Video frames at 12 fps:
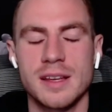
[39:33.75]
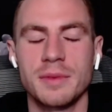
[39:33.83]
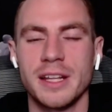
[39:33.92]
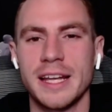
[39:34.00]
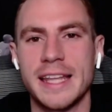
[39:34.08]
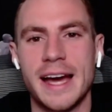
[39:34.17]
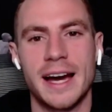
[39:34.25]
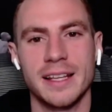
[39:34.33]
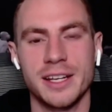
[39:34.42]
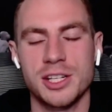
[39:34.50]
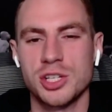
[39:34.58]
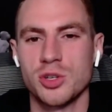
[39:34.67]
Something like that,
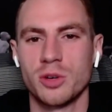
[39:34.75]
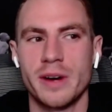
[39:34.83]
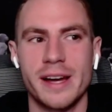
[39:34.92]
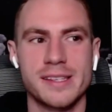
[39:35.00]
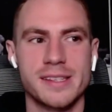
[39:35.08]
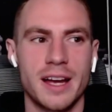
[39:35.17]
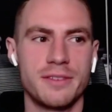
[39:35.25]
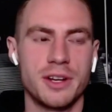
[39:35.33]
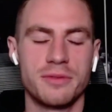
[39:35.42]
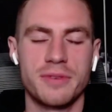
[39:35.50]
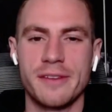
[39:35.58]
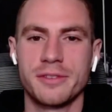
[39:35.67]
like just short rest. Like I've
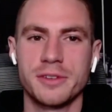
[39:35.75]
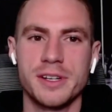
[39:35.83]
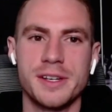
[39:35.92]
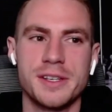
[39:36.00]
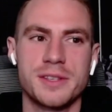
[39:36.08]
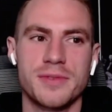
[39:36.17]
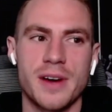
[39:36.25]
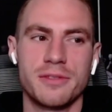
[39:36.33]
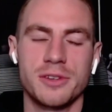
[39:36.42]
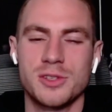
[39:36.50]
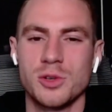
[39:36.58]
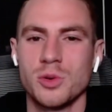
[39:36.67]
done 5-3s,
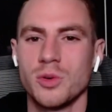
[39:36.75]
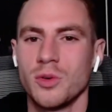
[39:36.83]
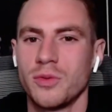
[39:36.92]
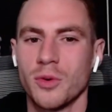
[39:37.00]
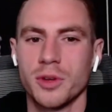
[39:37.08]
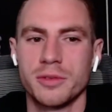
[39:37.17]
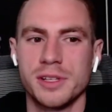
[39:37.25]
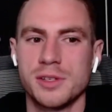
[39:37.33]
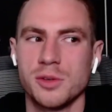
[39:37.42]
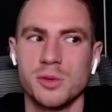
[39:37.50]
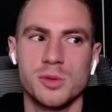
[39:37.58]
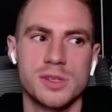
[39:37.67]

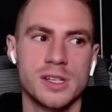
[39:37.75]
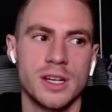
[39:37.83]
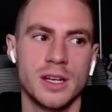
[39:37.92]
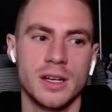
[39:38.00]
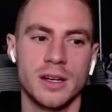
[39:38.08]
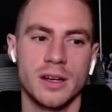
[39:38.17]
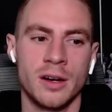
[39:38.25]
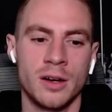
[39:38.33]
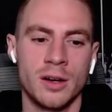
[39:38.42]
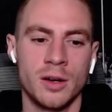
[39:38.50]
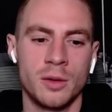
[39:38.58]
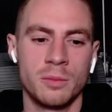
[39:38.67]
5-3-2,
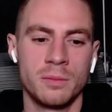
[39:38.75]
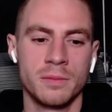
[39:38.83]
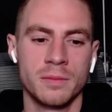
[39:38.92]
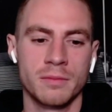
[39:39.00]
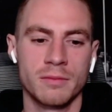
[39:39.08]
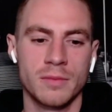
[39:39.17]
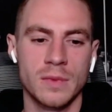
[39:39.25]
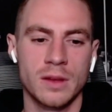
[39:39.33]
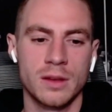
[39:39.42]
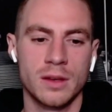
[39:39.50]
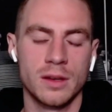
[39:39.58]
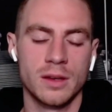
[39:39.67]
4-3-2s.
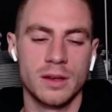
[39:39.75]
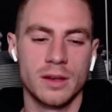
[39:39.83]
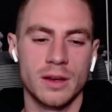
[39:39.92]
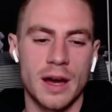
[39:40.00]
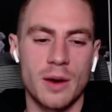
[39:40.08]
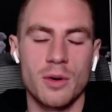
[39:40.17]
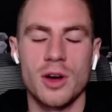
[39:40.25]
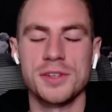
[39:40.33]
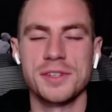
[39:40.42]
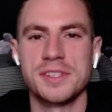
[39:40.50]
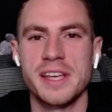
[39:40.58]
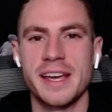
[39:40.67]
I will
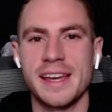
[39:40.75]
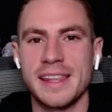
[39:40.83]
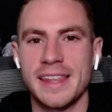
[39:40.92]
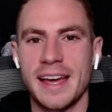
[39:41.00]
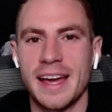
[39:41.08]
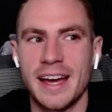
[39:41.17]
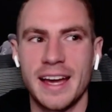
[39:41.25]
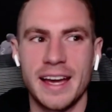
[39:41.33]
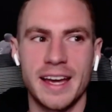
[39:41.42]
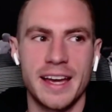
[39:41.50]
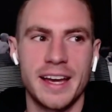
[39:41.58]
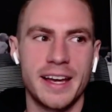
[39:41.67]
also say
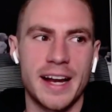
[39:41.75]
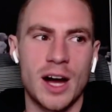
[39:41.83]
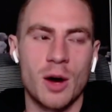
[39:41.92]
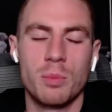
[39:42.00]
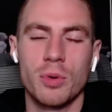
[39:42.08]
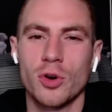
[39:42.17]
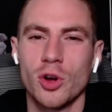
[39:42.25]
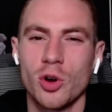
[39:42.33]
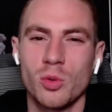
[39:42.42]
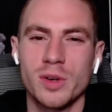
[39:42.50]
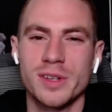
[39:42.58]
that Alberto